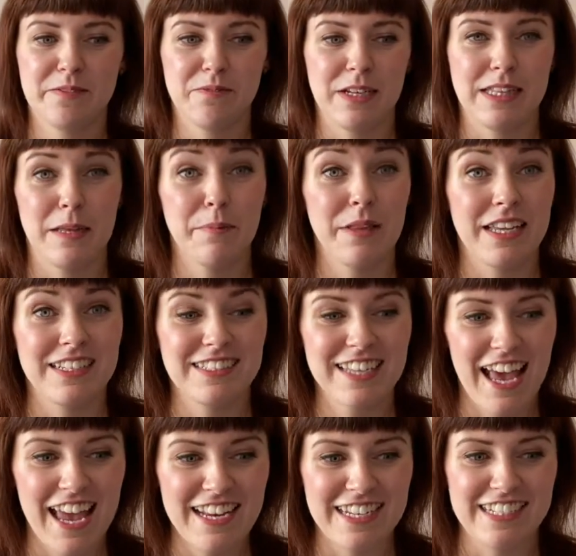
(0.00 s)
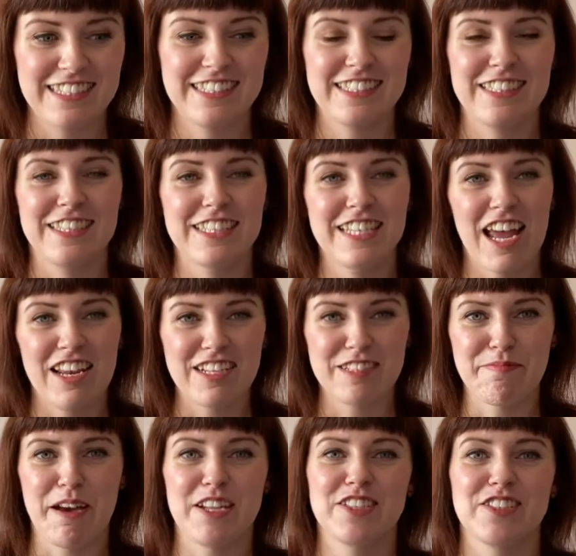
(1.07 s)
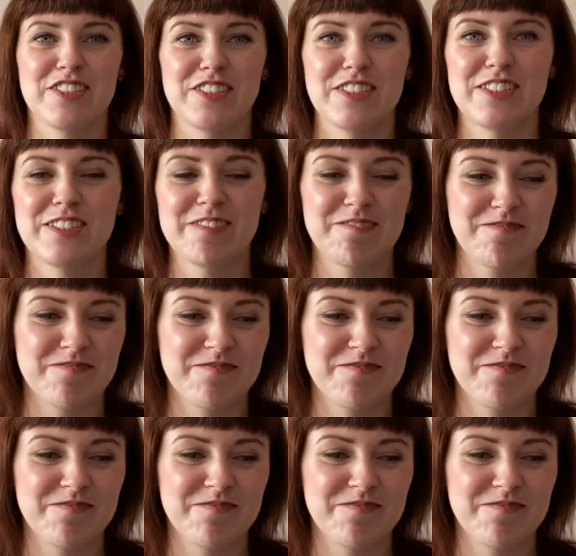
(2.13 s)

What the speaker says: when they play tennis, at the tennis matches.